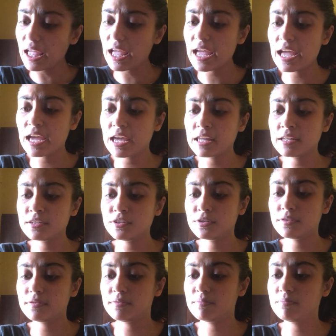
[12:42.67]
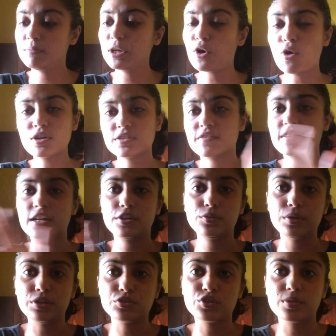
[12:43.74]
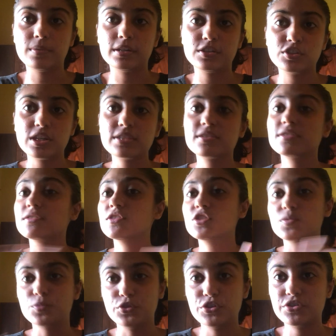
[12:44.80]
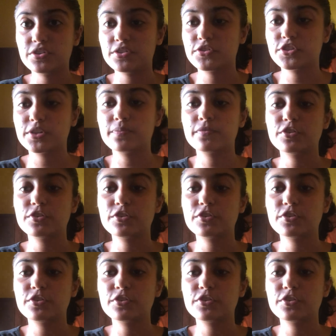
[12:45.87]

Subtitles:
and because of that you ensure better justice, a smoother system,